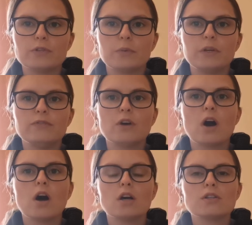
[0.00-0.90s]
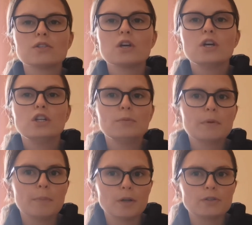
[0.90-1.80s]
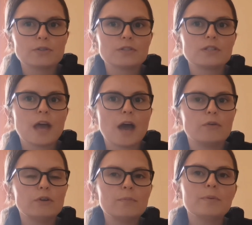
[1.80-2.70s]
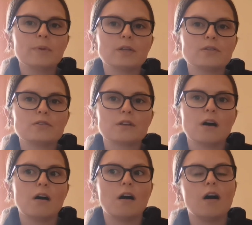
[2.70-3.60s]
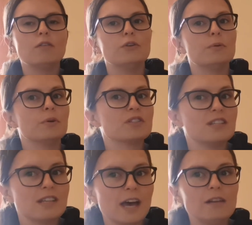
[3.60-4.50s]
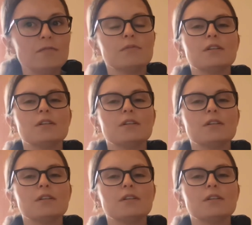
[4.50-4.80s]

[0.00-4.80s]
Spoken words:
So we've got number bonds. Now, number bonds are number bonds to 10.